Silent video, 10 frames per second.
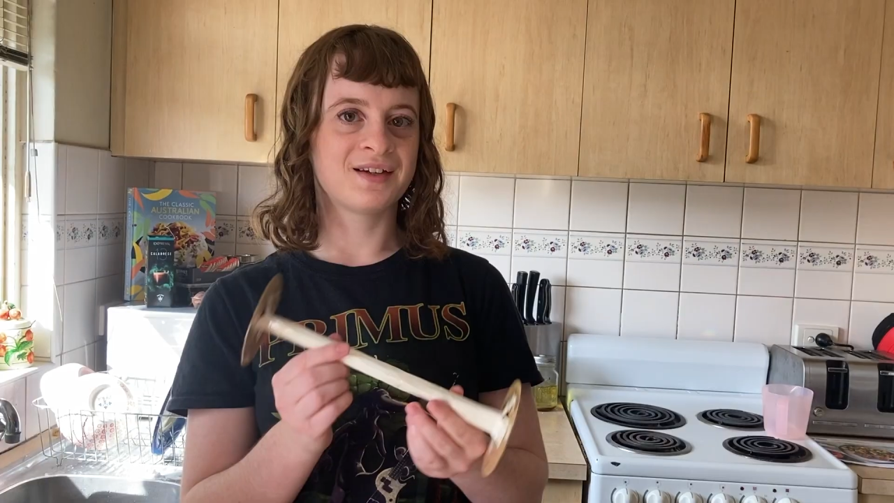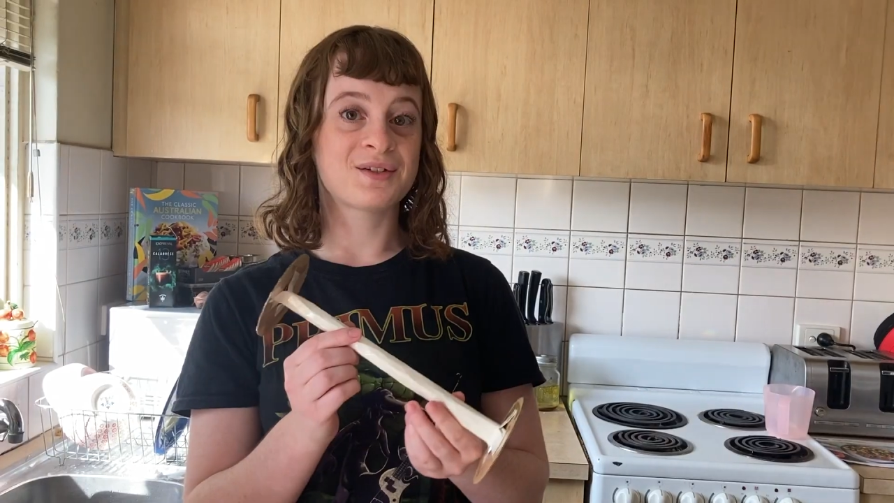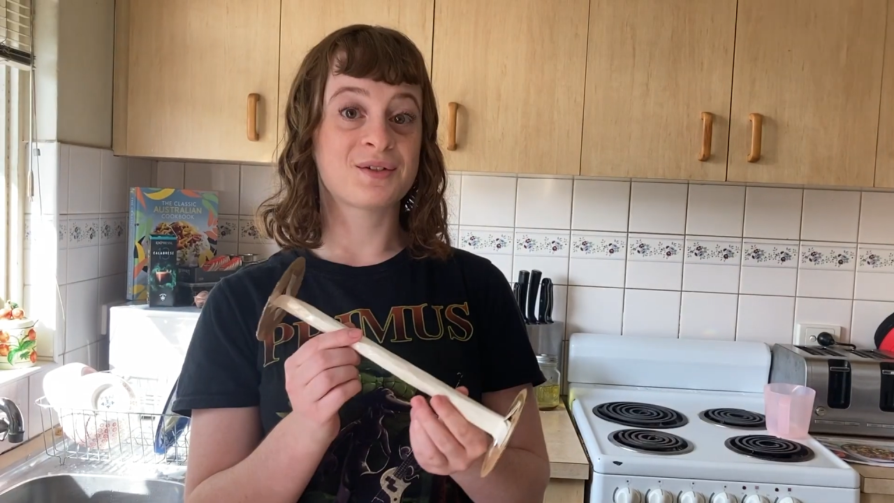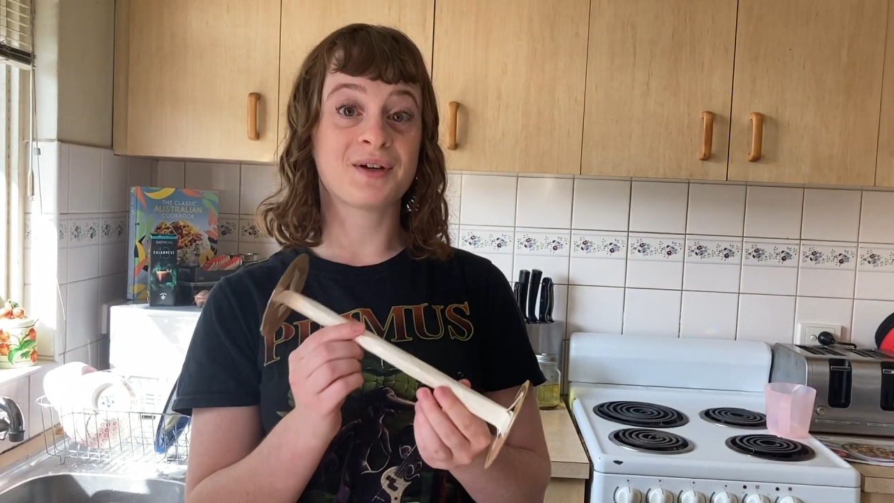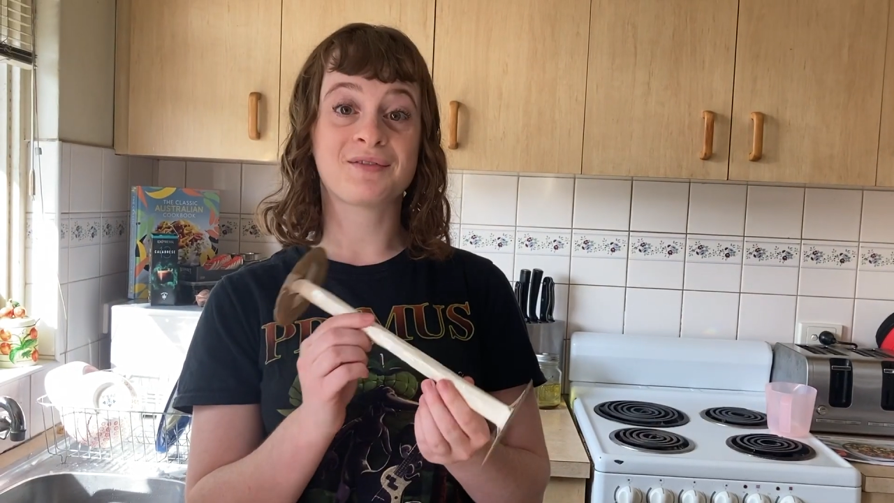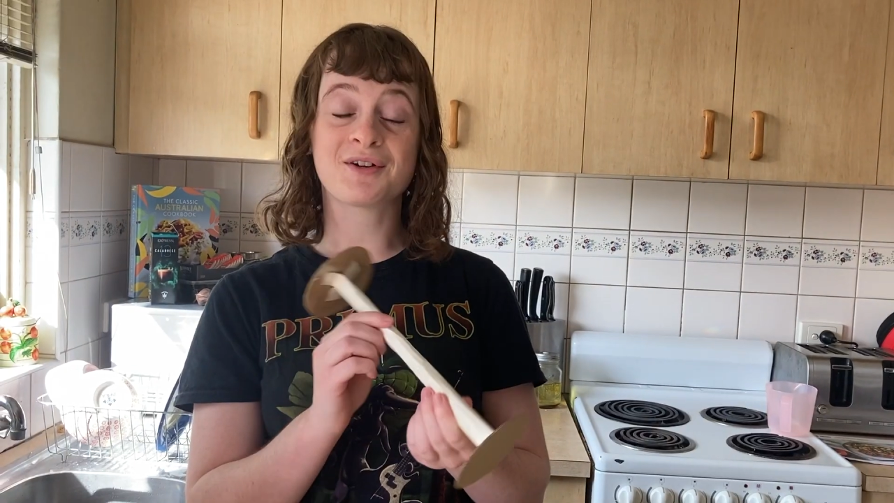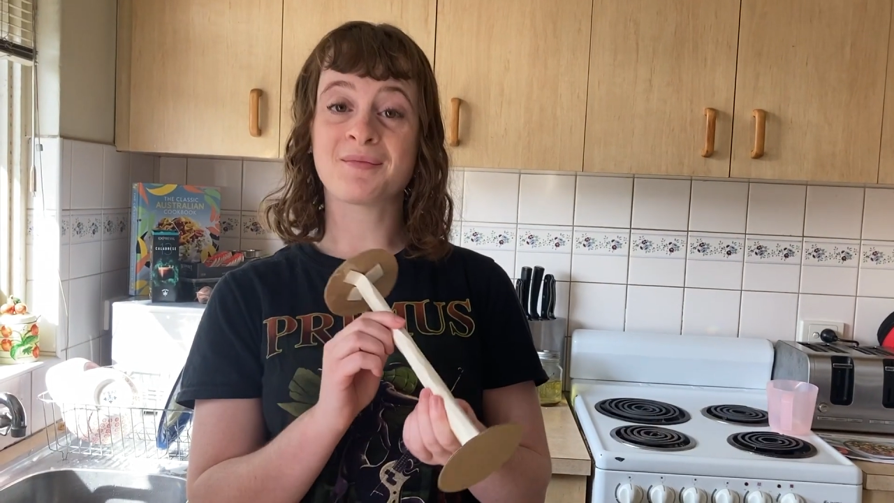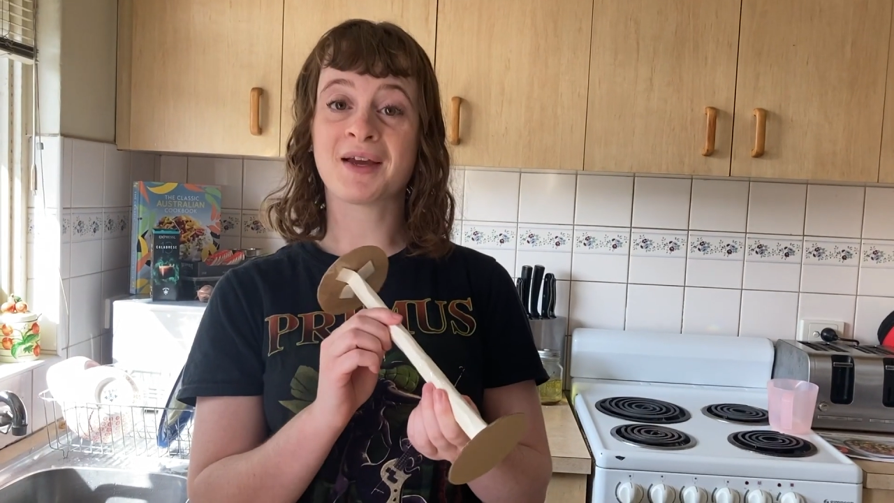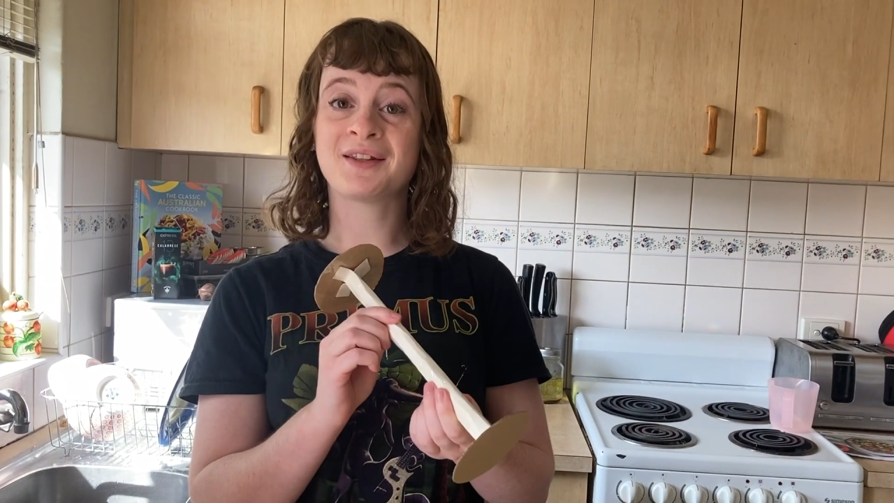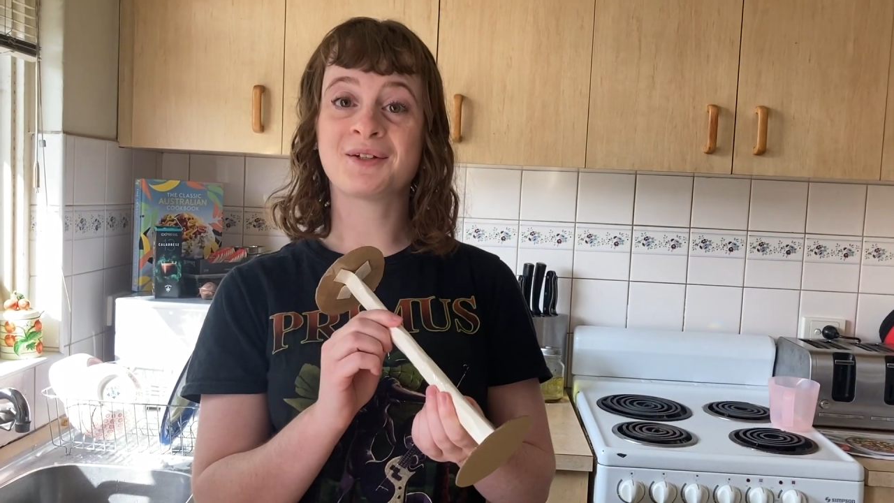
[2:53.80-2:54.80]
So I've got
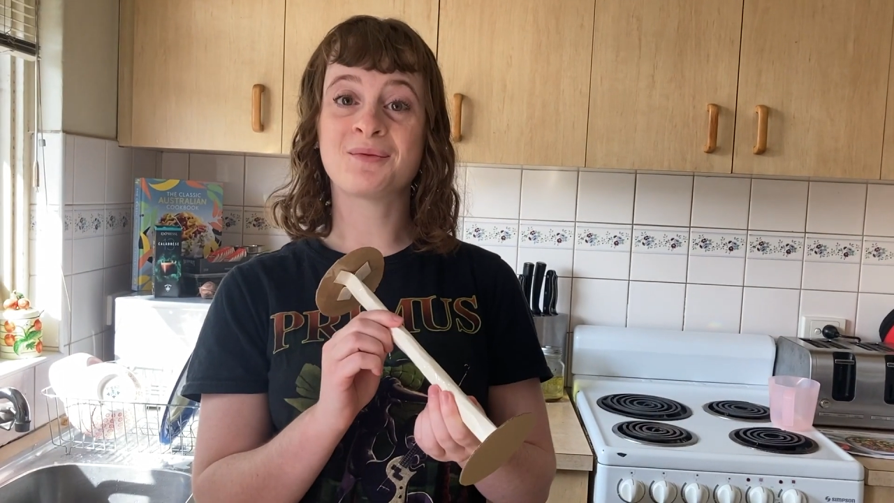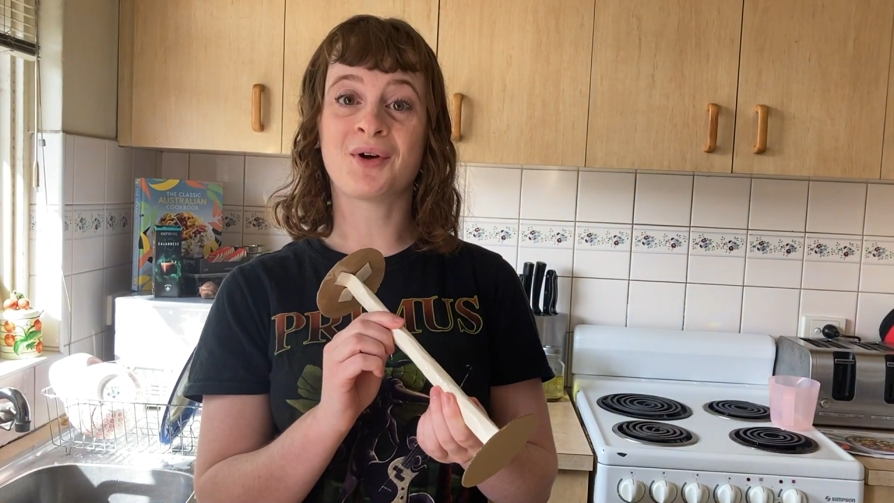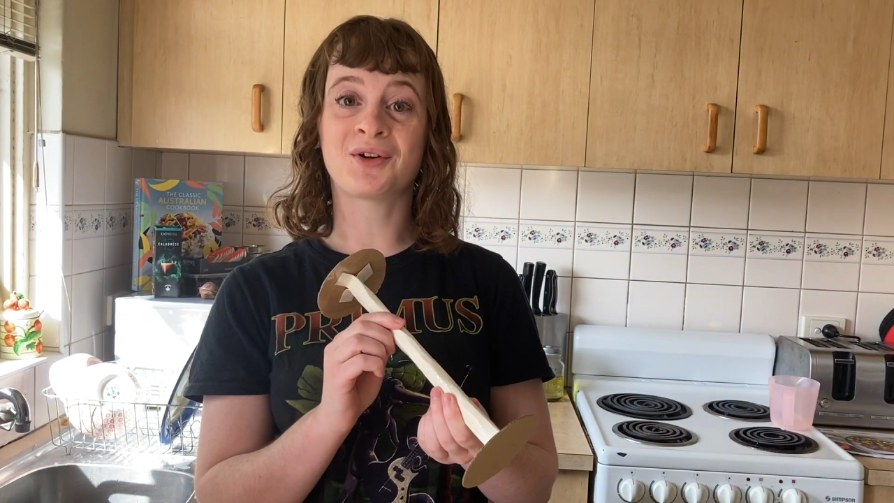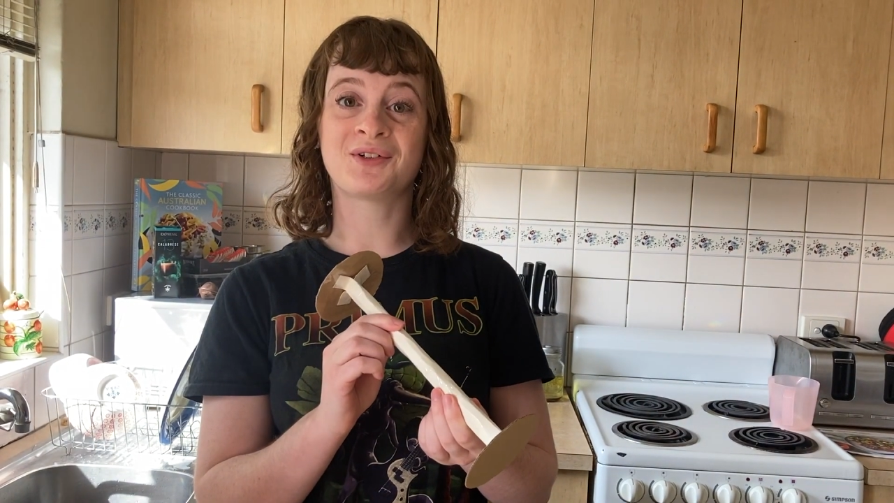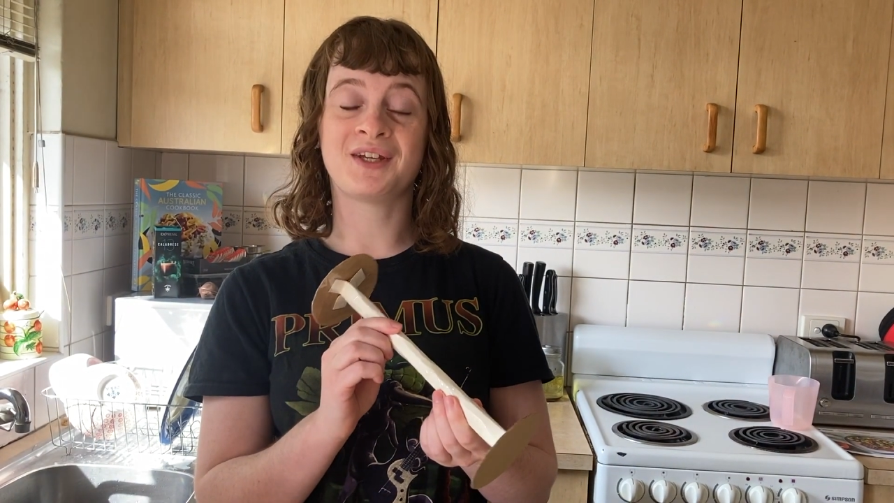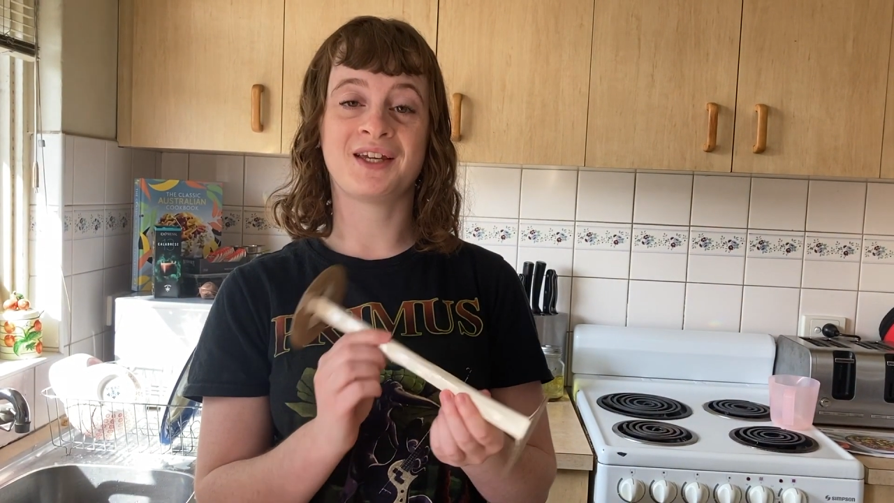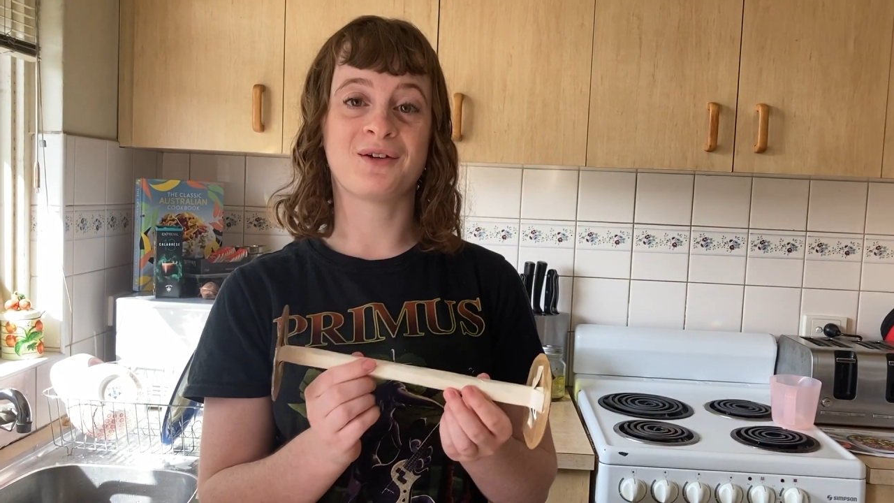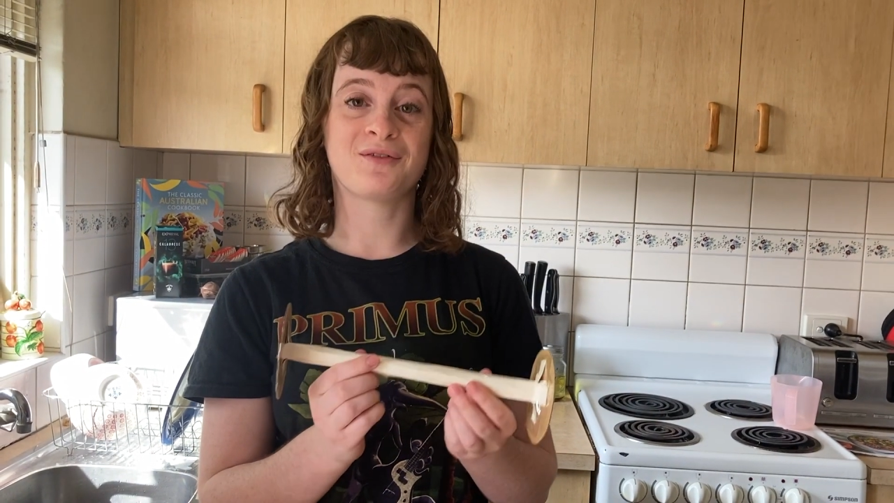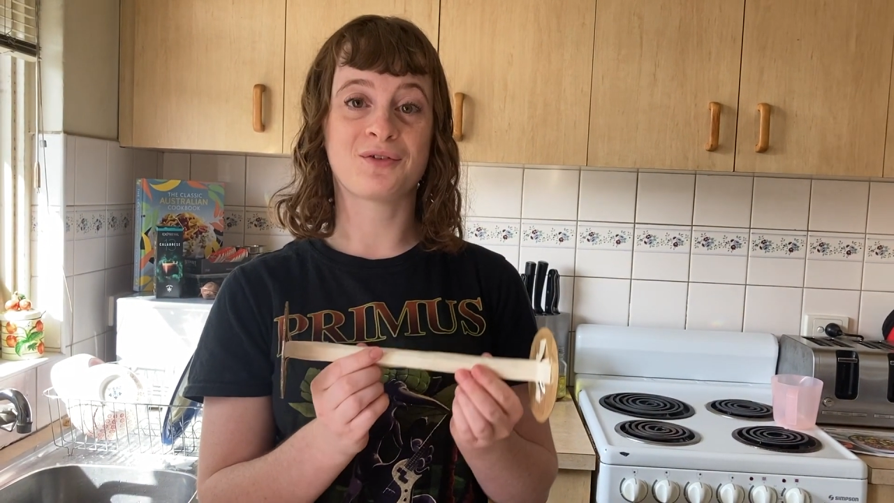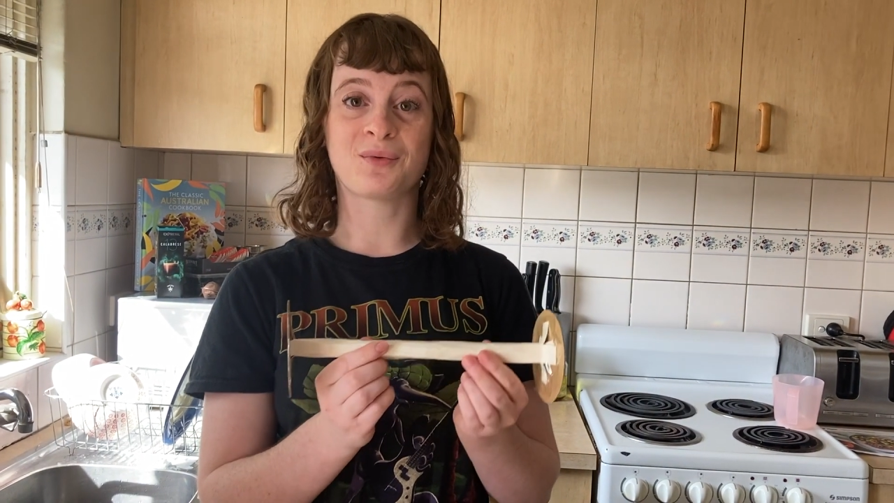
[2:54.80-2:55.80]
my little model here of a